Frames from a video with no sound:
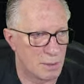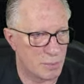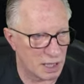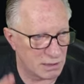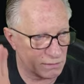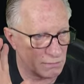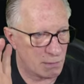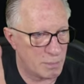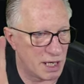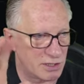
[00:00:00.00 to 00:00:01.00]
But
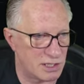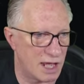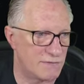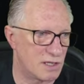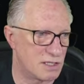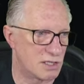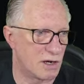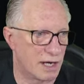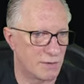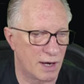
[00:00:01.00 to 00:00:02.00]
better safe than
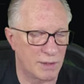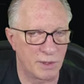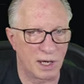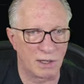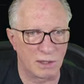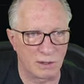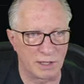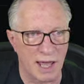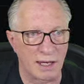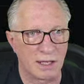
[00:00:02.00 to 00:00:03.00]
sorry, right? We all learned
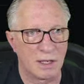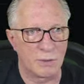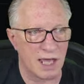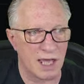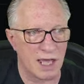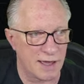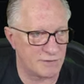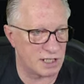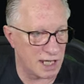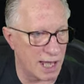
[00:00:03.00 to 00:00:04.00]
that with the
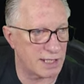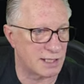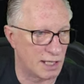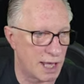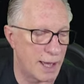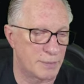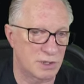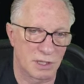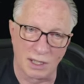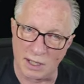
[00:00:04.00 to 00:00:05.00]
FTX collapse.
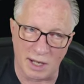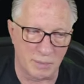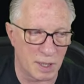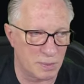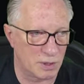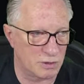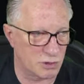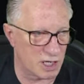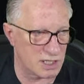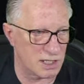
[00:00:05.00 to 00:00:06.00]
A lot of people
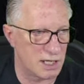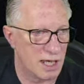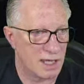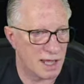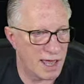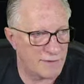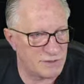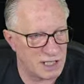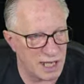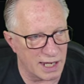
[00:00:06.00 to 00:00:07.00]
trusted the
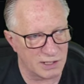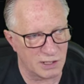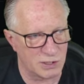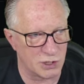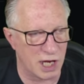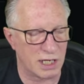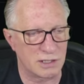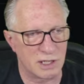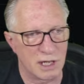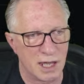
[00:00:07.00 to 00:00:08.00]
FTX
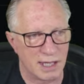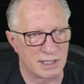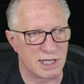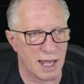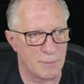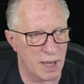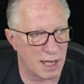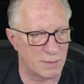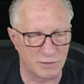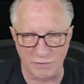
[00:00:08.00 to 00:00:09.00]
exchange and Sam
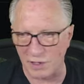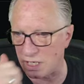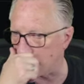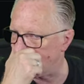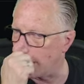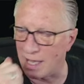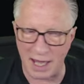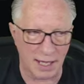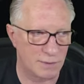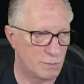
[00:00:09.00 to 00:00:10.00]
Bankman-Fried,
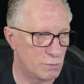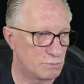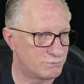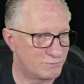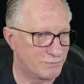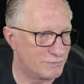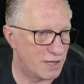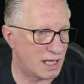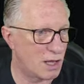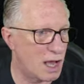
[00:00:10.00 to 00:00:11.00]
and
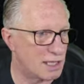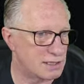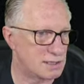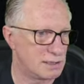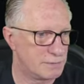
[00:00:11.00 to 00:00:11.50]
they lost.